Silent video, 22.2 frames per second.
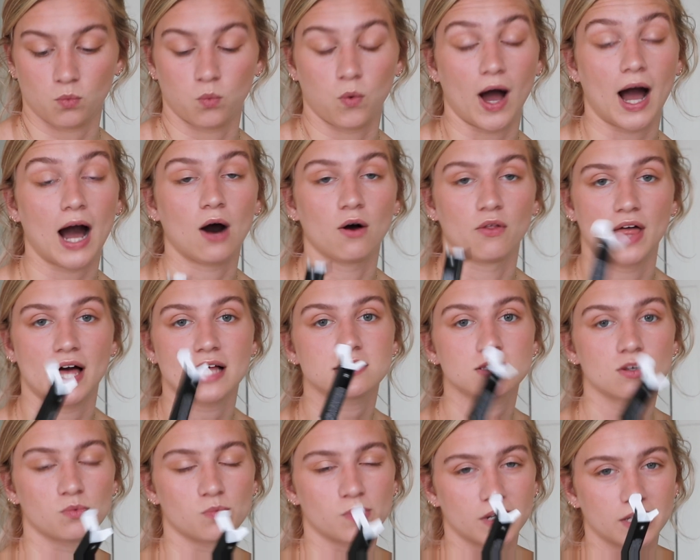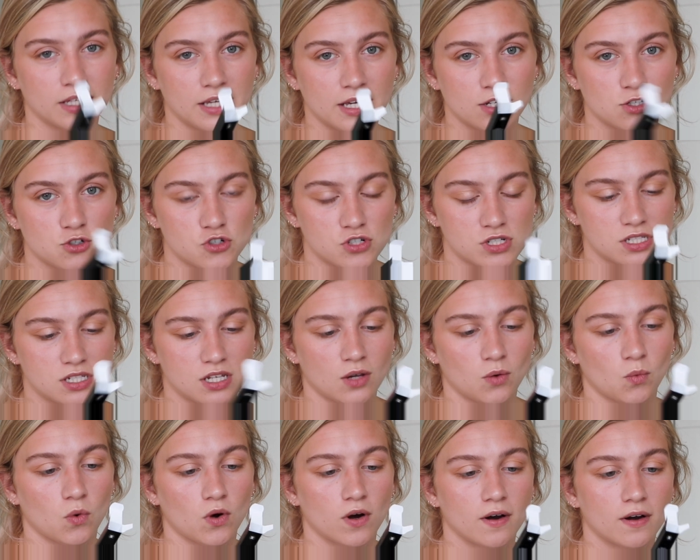wow, that's a really
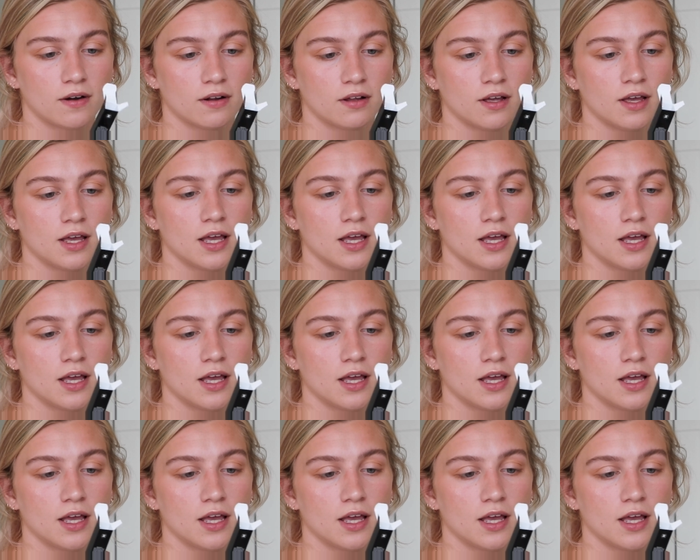interesting word.